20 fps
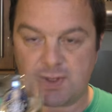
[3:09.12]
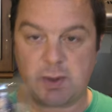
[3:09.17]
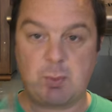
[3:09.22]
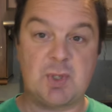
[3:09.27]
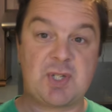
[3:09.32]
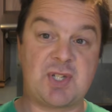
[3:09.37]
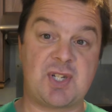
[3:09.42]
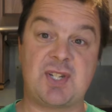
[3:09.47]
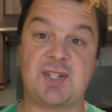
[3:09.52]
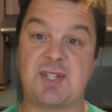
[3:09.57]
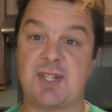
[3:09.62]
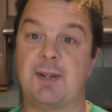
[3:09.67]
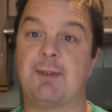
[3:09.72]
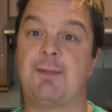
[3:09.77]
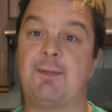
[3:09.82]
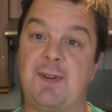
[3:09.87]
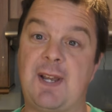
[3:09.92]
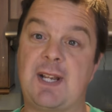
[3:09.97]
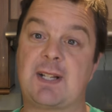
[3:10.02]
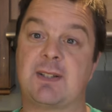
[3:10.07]
which is the
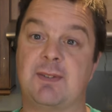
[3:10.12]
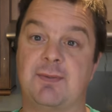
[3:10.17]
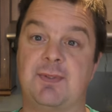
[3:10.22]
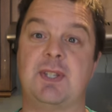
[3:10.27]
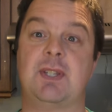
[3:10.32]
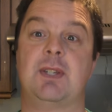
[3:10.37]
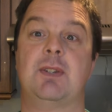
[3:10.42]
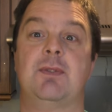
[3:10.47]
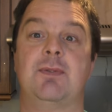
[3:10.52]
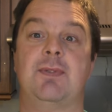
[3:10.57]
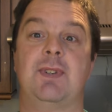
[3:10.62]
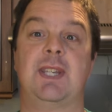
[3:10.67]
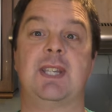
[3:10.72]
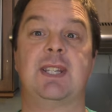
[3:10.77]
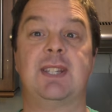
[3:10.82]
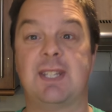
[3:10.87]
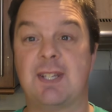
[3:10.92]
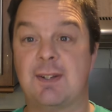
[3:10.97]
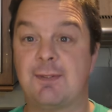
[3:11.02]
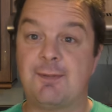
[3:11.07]
effect of the UV
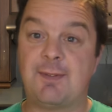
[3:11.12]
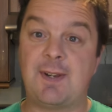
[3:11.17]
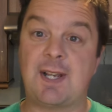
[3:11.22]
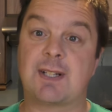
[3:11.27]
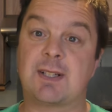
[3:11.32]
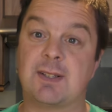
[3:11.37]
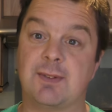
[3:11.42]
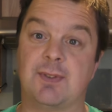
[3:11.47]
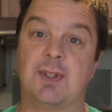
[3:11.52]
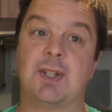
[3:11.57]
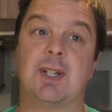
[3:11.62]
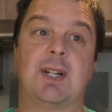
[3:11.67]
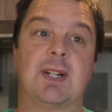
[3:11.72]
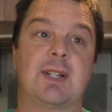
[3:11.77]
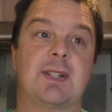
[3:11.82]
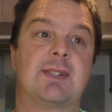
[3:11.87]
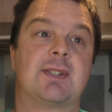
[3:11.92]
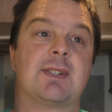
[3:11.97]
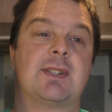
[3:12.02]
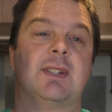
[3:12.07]
and the effect of the
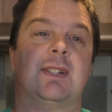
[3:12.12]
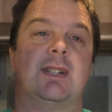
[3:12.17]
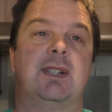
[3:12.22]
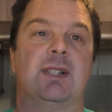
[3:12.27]
light.